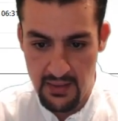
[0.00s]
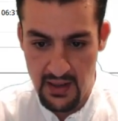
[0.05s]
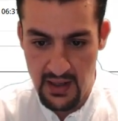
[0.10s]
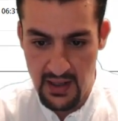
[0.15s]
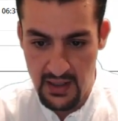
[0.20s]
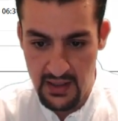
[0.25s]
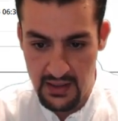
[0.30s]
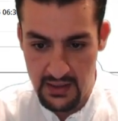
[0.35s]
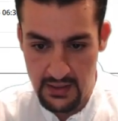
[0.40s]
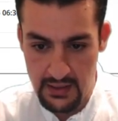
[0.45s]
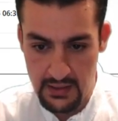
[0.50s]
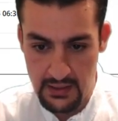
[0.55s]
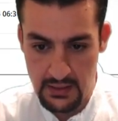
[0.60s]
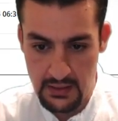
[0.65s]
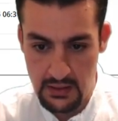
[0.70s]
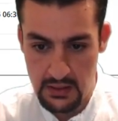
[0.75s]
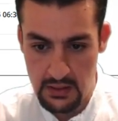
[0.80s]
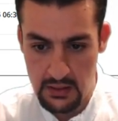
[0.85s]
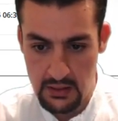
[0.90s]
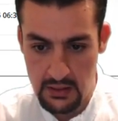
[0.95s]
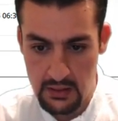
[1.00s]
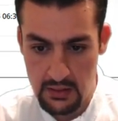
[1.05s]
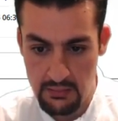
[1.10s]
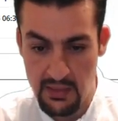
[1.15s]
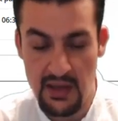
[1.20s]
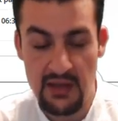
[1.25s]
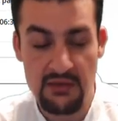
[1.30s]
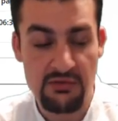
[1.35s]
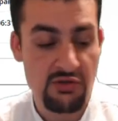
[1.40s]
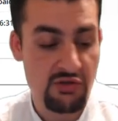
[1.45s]
my
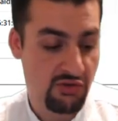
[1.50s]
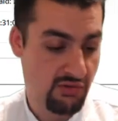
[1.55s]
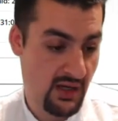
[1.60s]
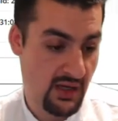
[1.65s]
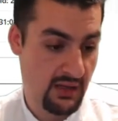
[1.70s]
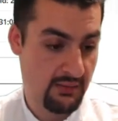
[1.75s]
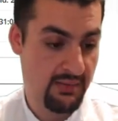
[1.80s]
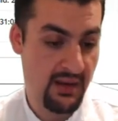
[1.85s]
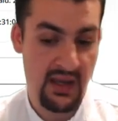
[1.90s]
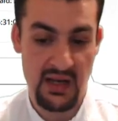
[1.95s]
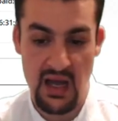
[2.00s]
interest rate